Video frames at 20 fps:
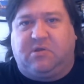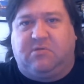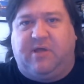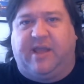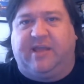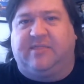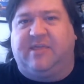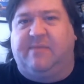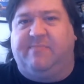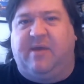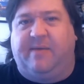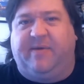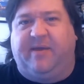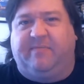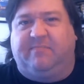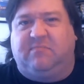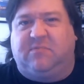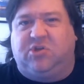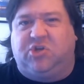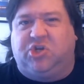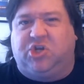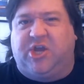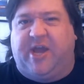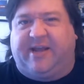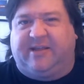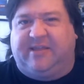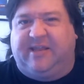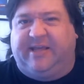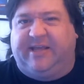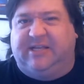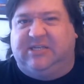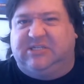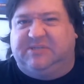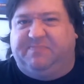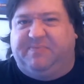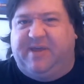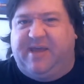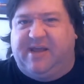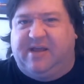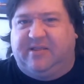like they maybe check that he's
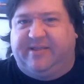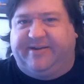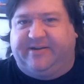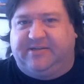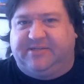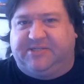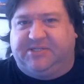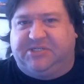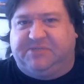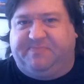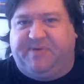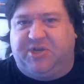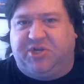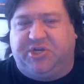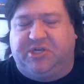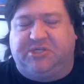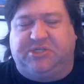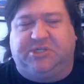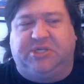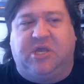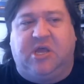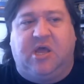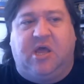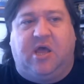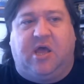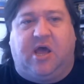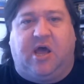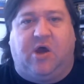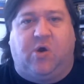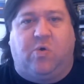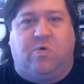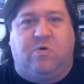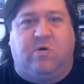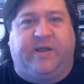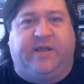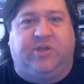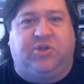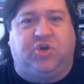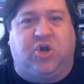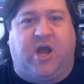being a little suspicious, or
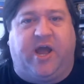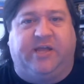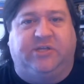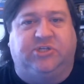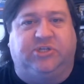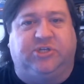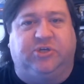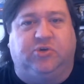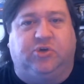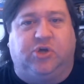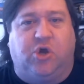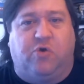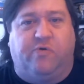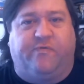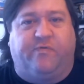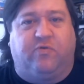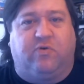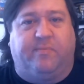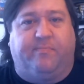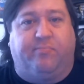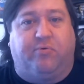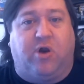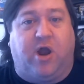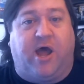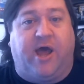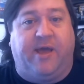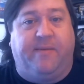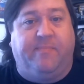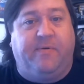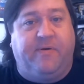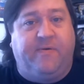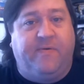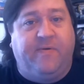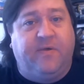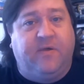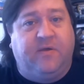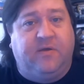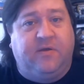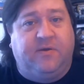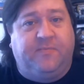he tries to go for a bribe
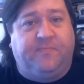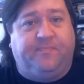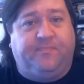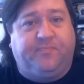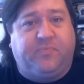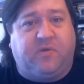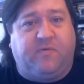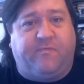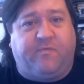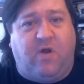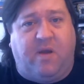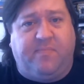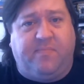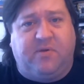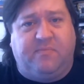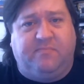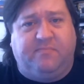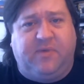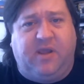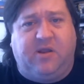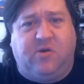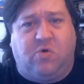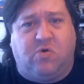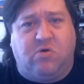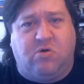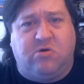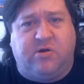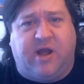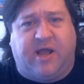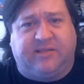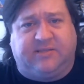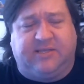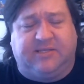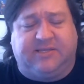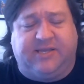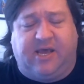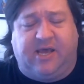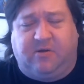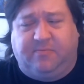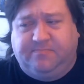from them in order not to
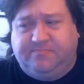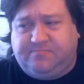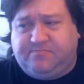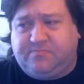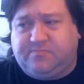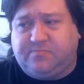tell.